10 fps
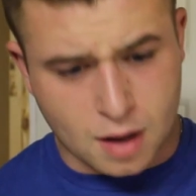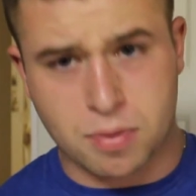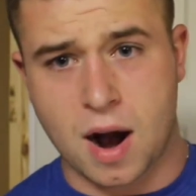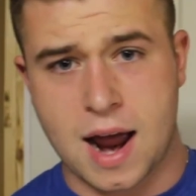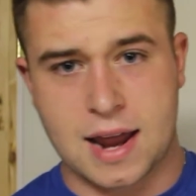
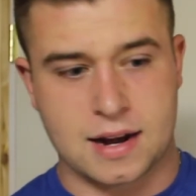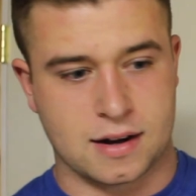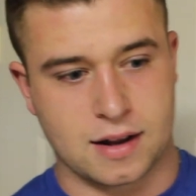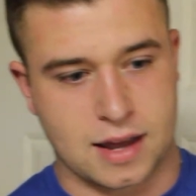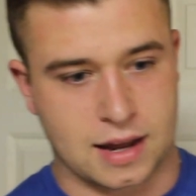Brian,
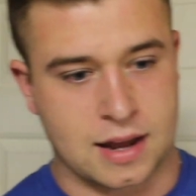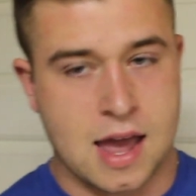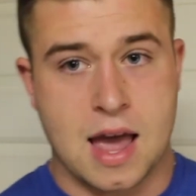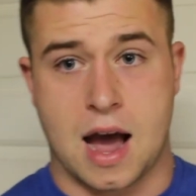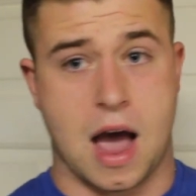Ling,
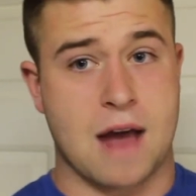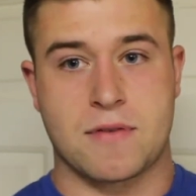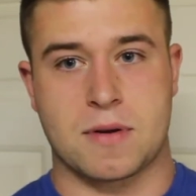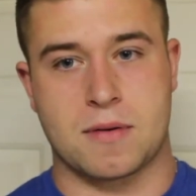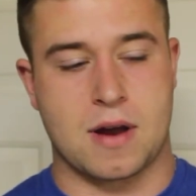
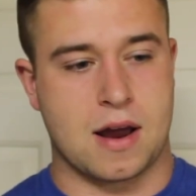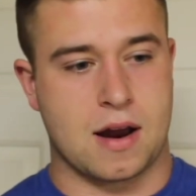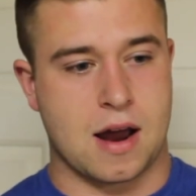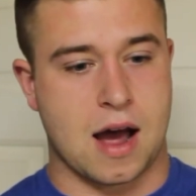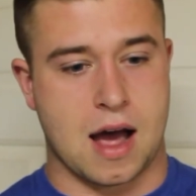
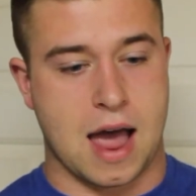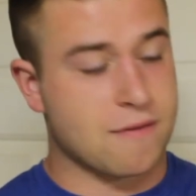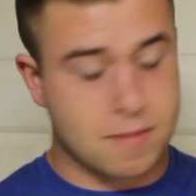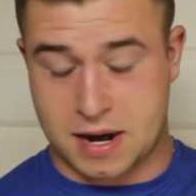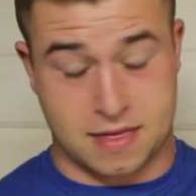
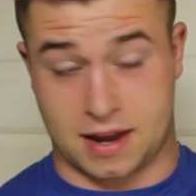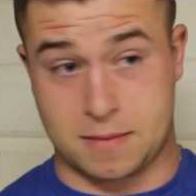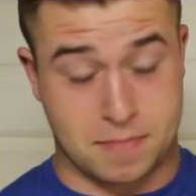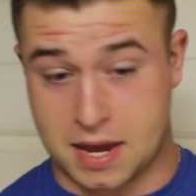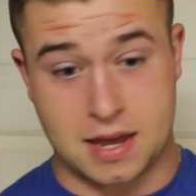everybody that
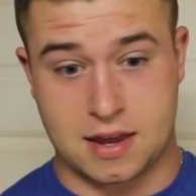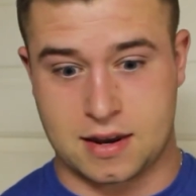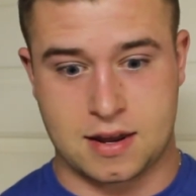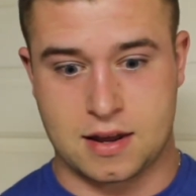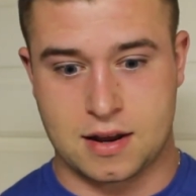
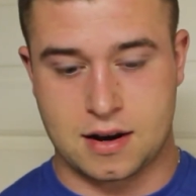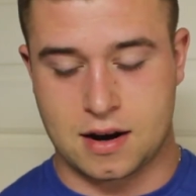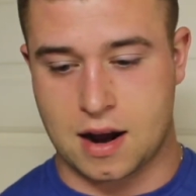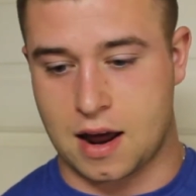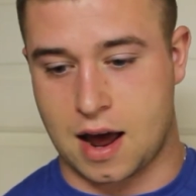competed.
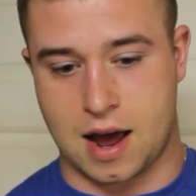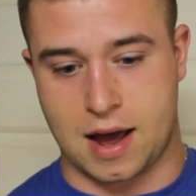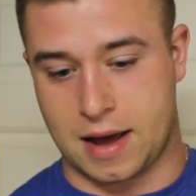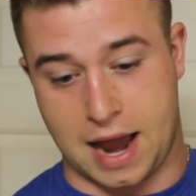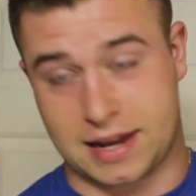
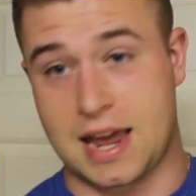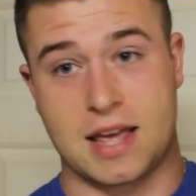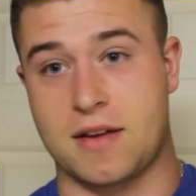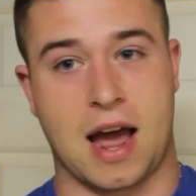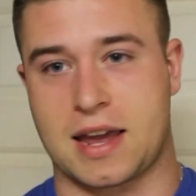I
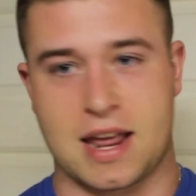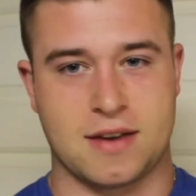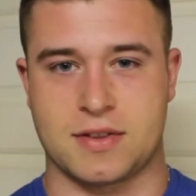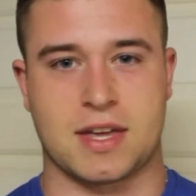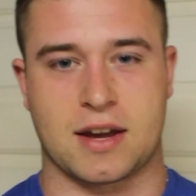can't
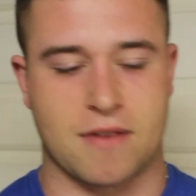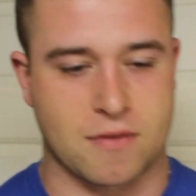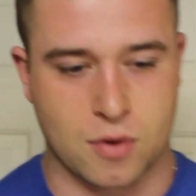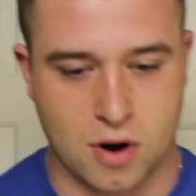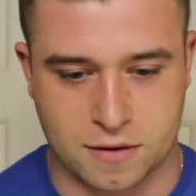even think of
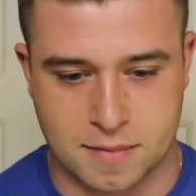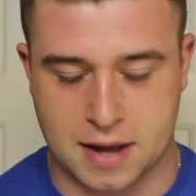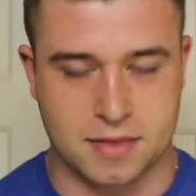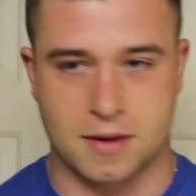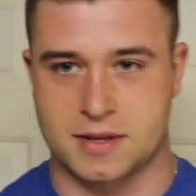everyone off
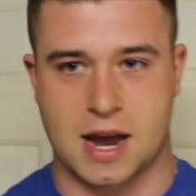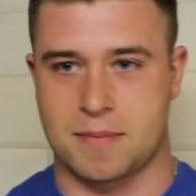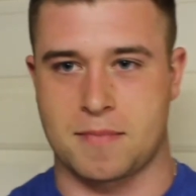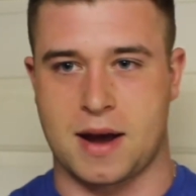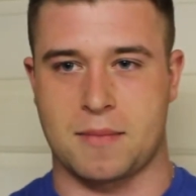the
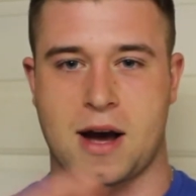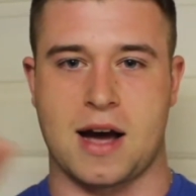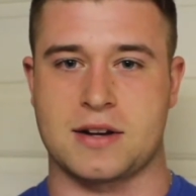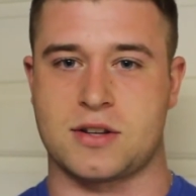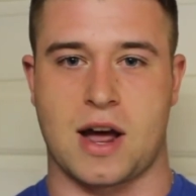top of my
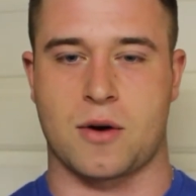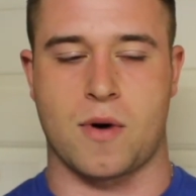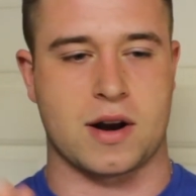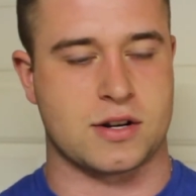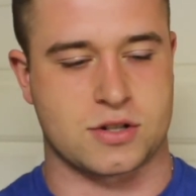mind, so I don't
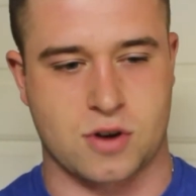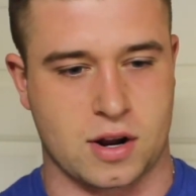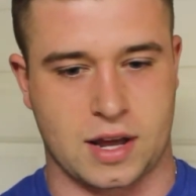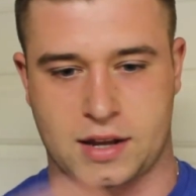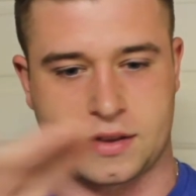want to just
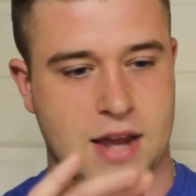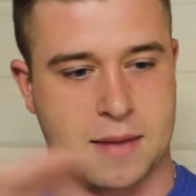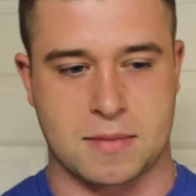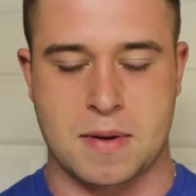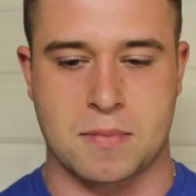start like
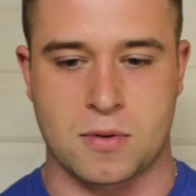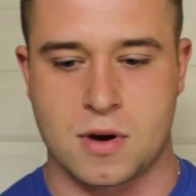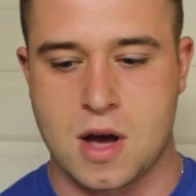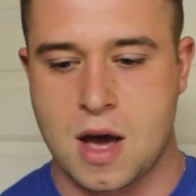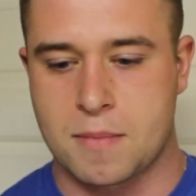naming
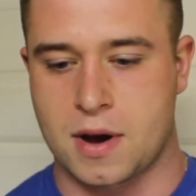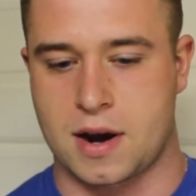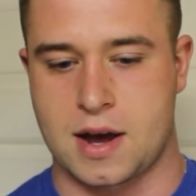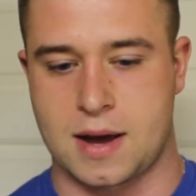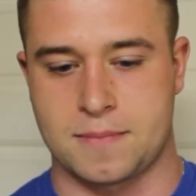people.
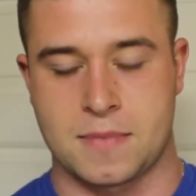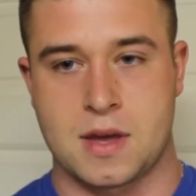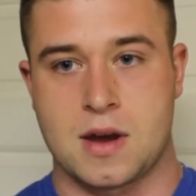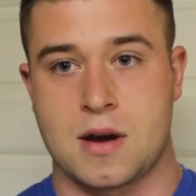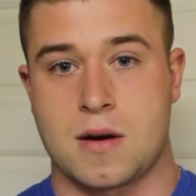But
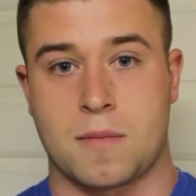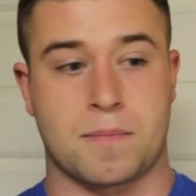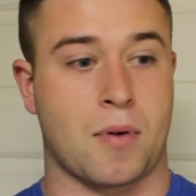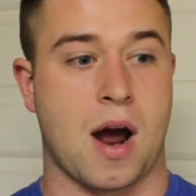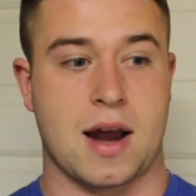
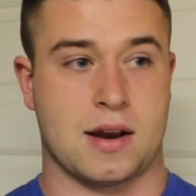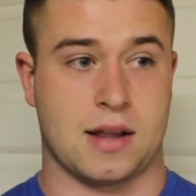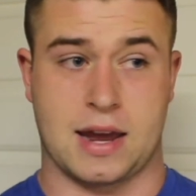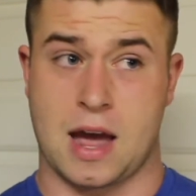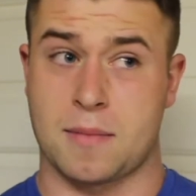Brian and
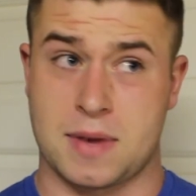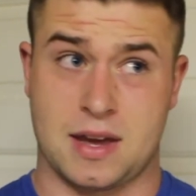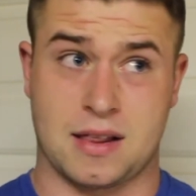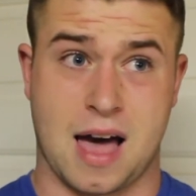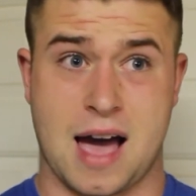Ling helped
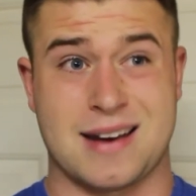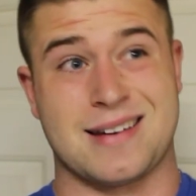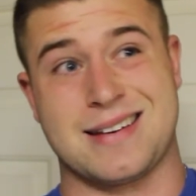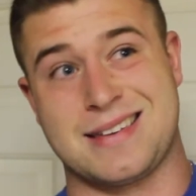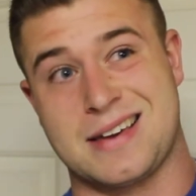me a lot
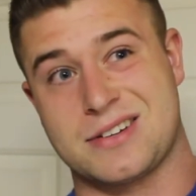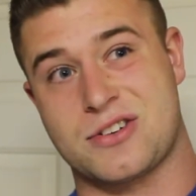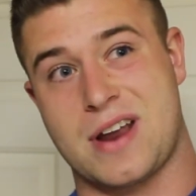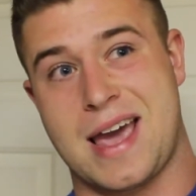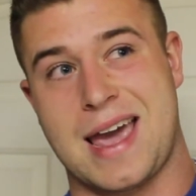
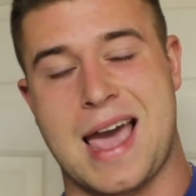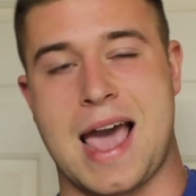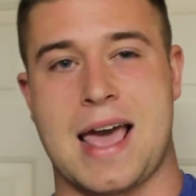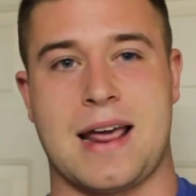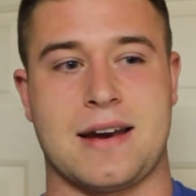yesterday
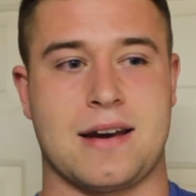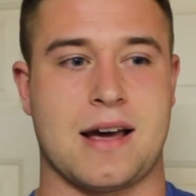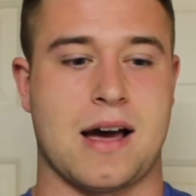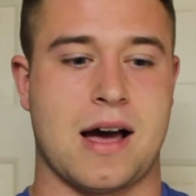and